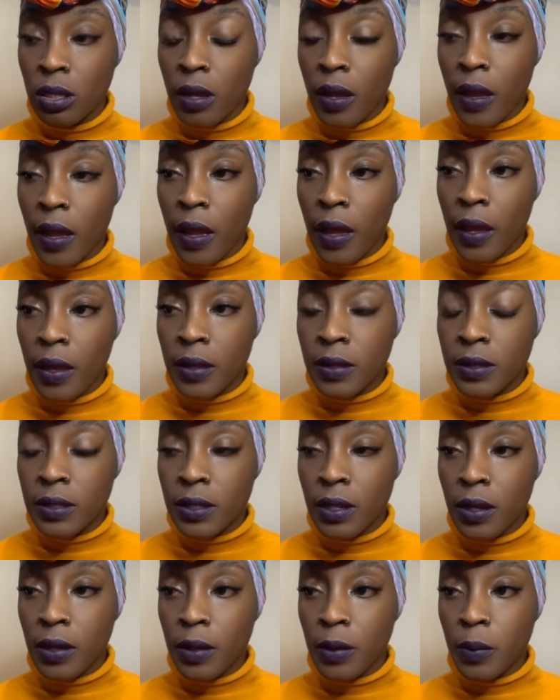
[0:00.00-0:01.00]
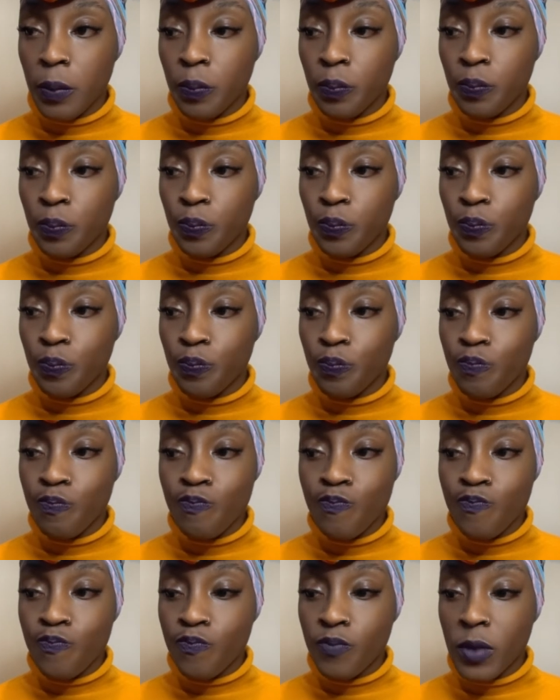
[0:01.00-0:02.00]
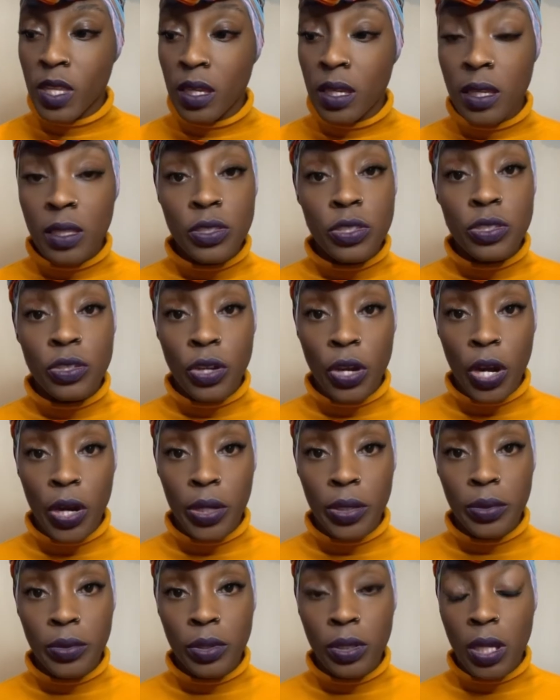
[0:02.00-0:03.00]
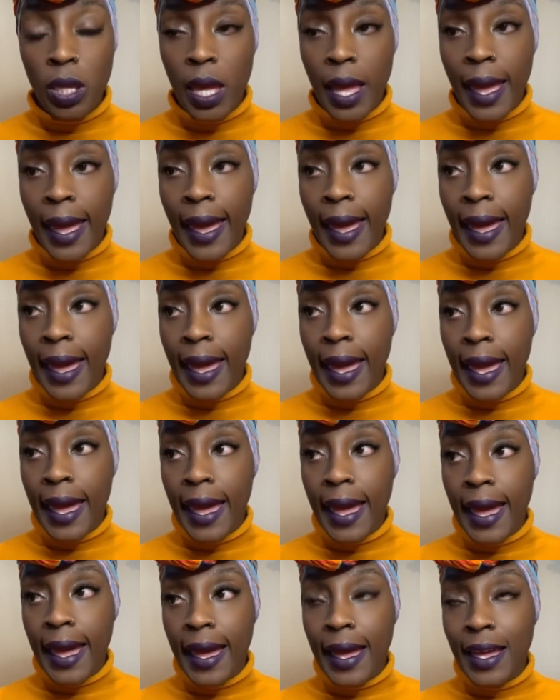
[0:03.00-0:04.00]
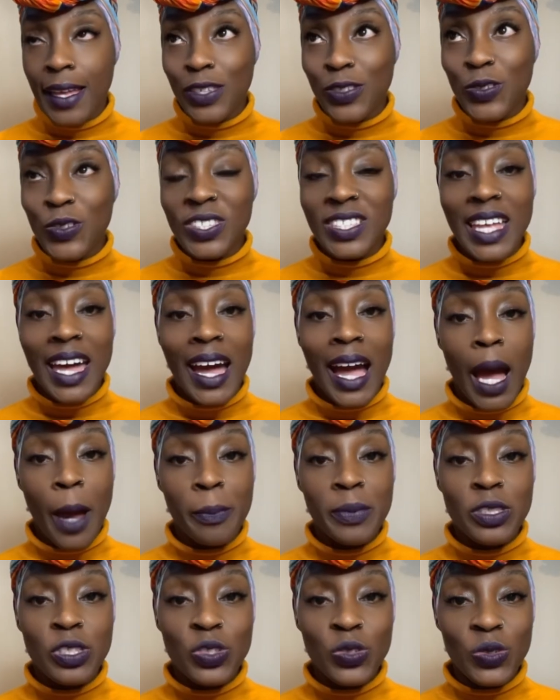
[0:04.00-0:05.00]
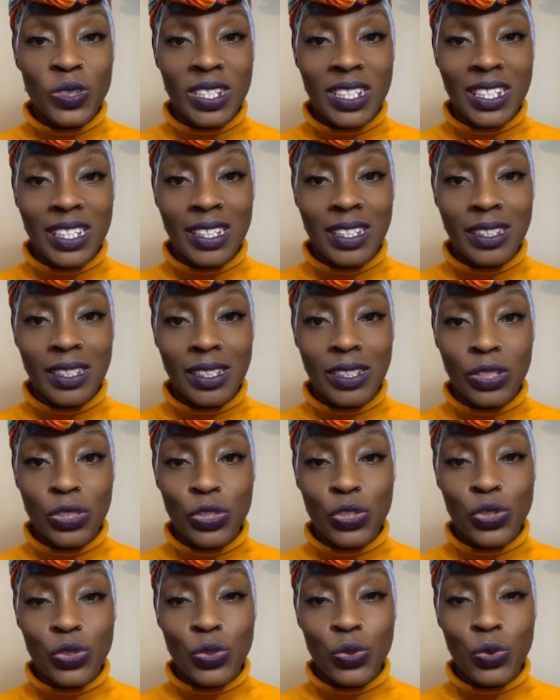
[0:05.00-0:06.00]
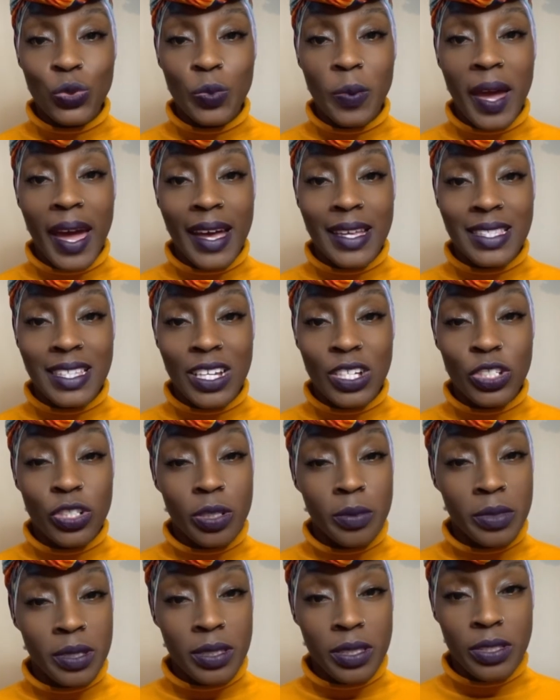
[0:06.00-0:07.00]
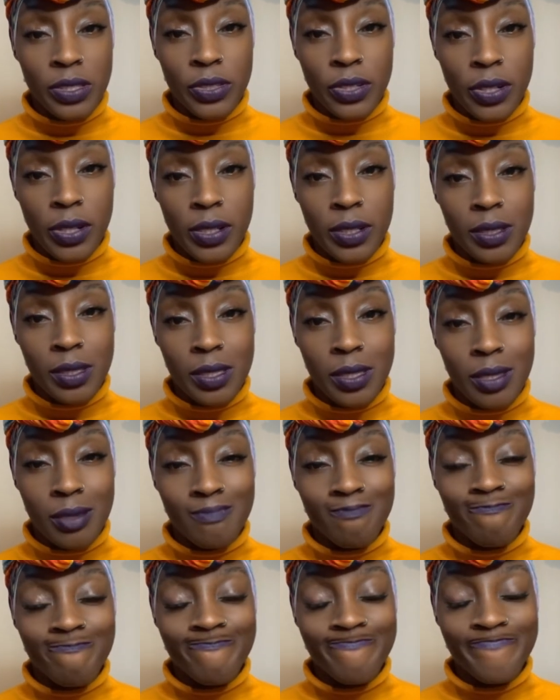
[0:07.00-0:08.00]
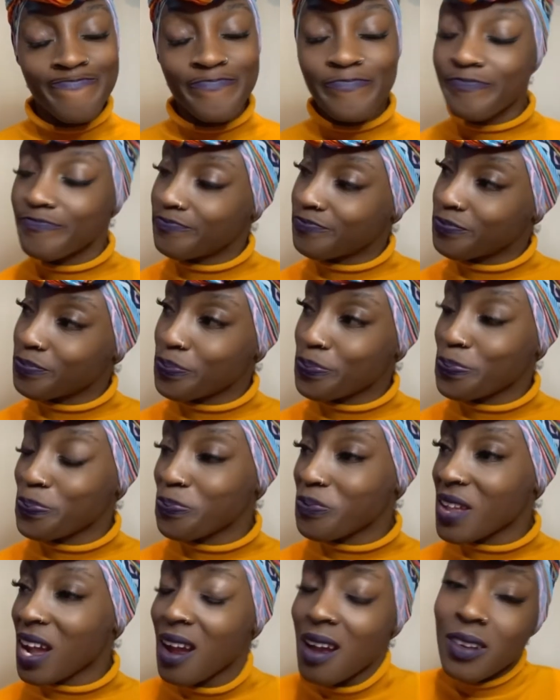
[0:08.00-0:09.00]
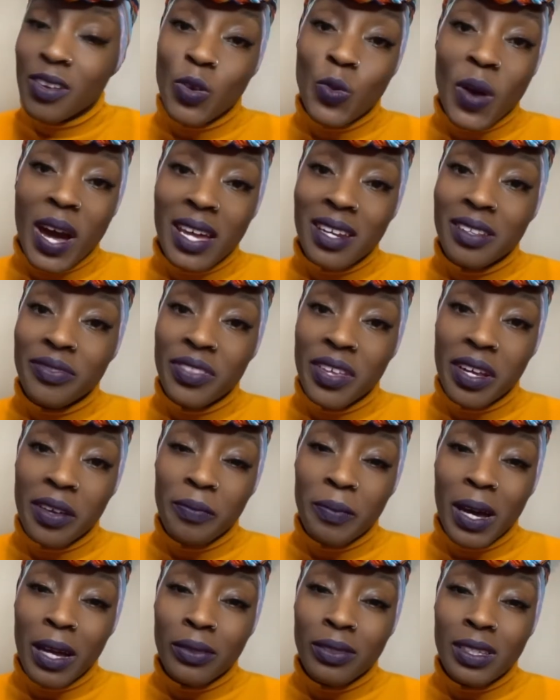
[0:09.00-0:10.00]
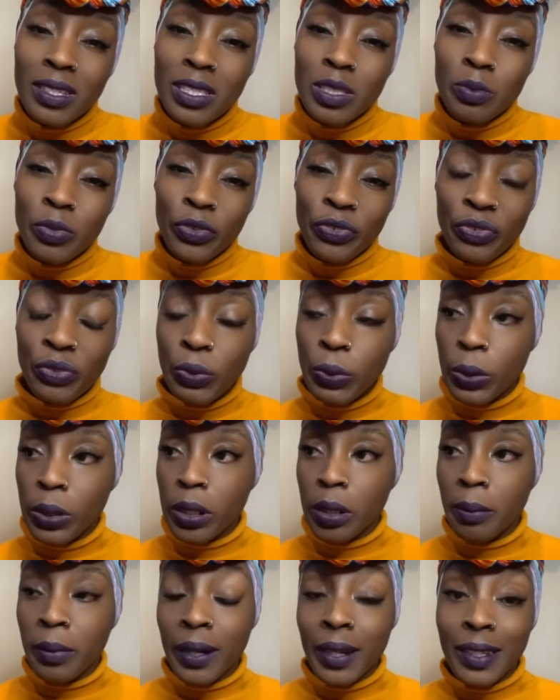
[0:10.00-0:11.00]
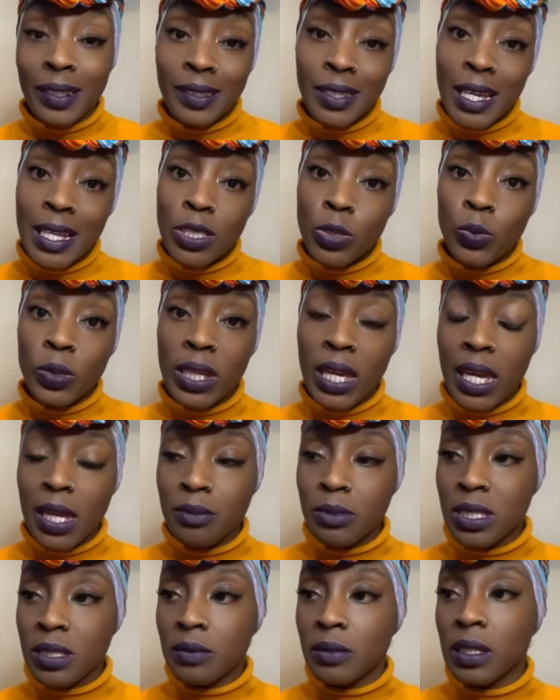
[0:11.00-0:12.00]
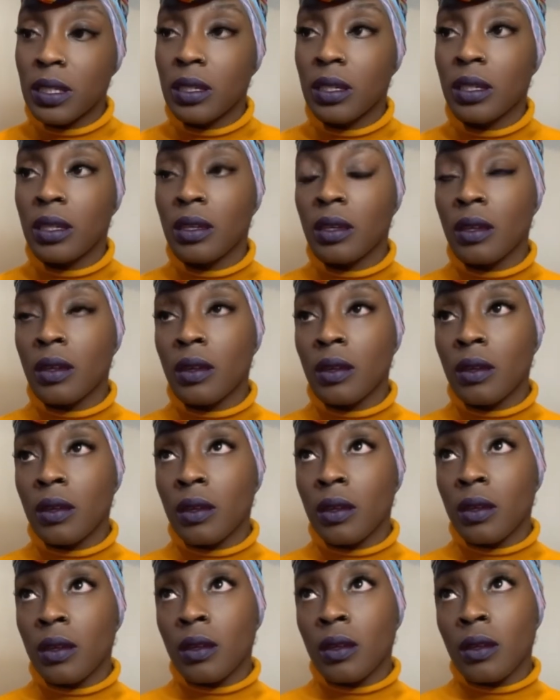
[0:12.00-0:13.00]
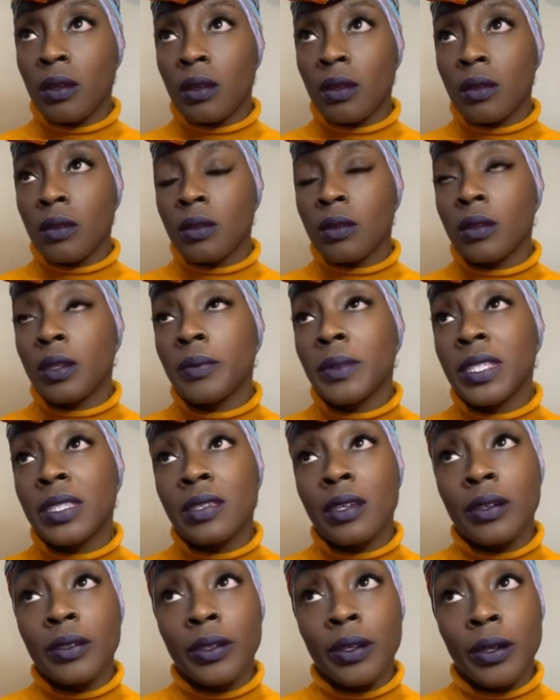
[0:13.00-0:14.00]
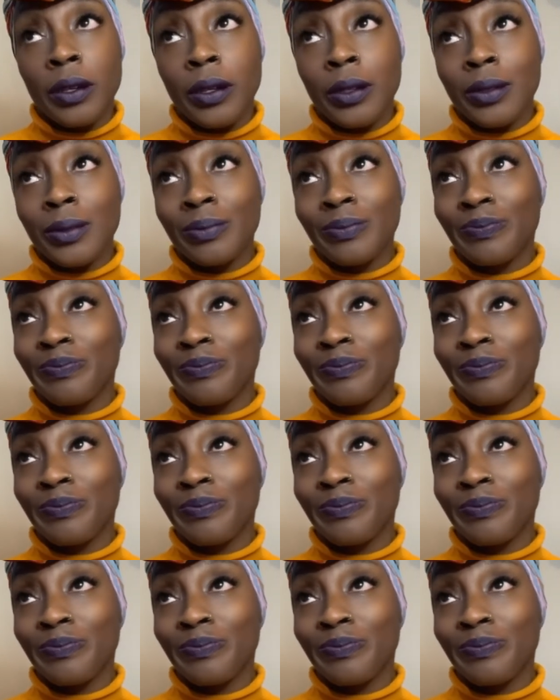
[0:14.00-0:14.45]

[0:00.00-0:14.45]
and um, Instacart use that opportunity to pass out your business cards. I don't know why I didn't think about this before, but that's what came to me. So let me tell y'all.